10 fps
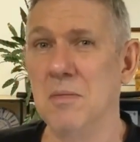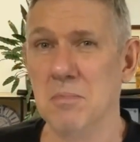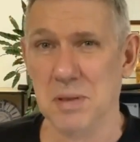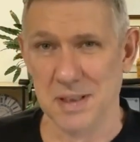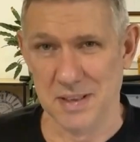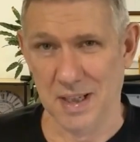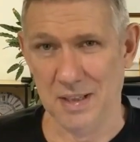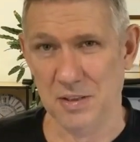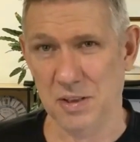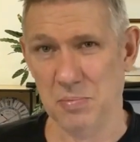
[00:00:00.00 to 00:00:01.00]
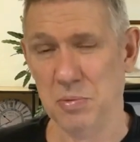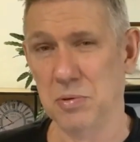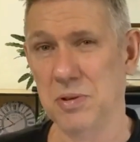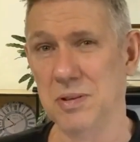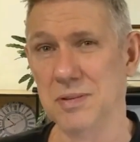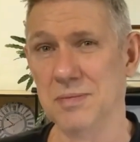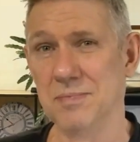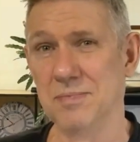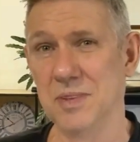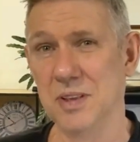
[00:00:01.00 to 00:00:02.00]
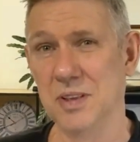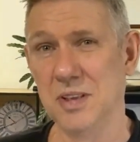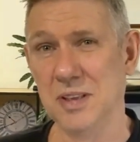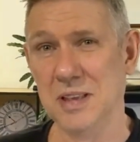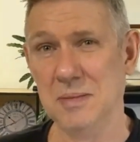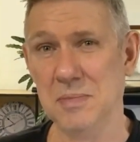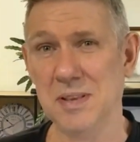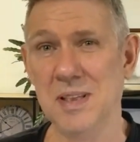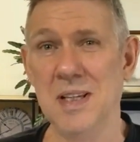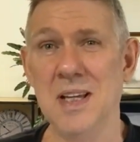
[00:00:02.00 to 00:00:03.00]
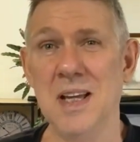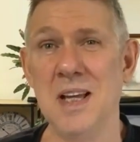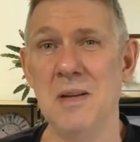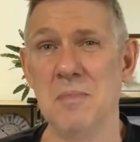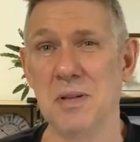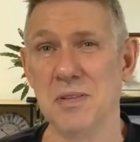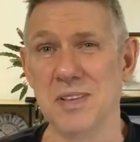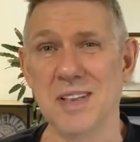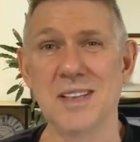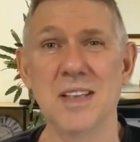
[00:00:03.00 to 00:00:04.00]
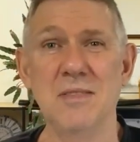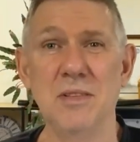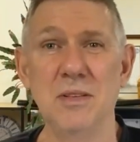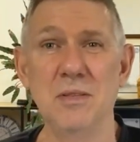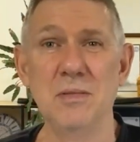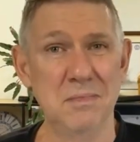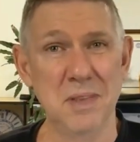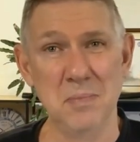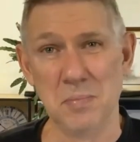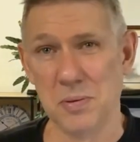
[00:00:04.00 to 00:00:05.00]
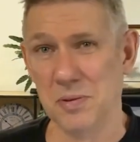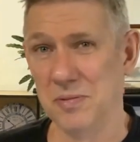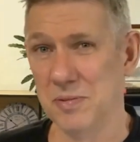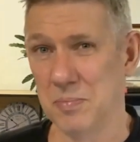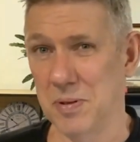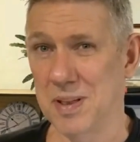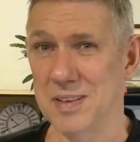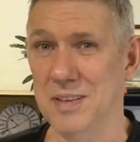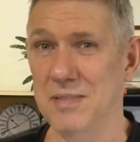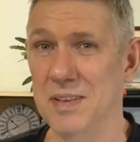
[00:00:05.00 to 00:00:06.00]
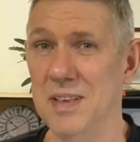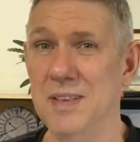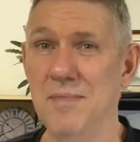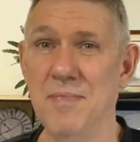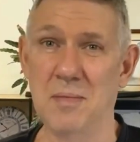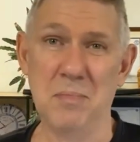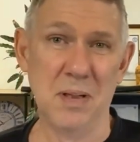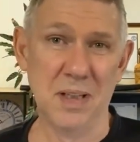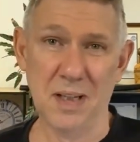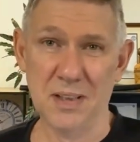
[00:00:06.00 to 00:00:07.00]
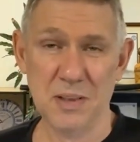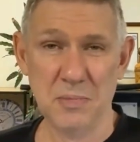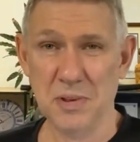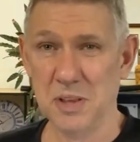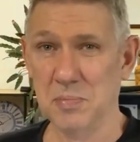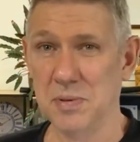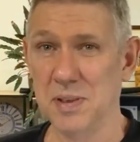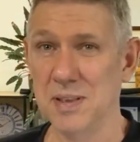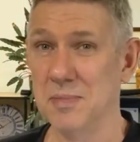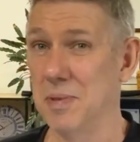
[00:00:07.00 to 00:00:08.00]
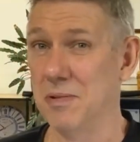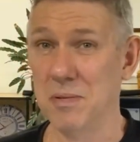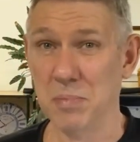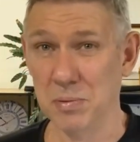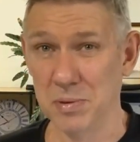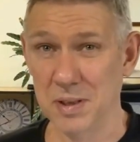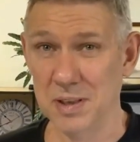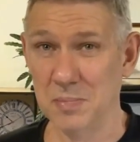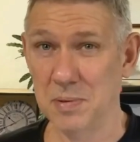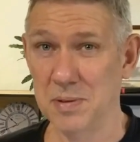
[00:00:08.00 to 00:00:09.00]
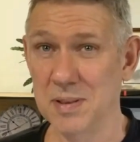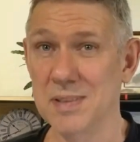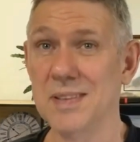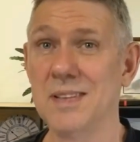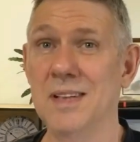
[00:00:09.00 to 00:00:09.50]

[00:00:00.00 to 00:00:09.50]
better tech to support your teams? Because it does give you improved productivity, better customer experience, better employee experience,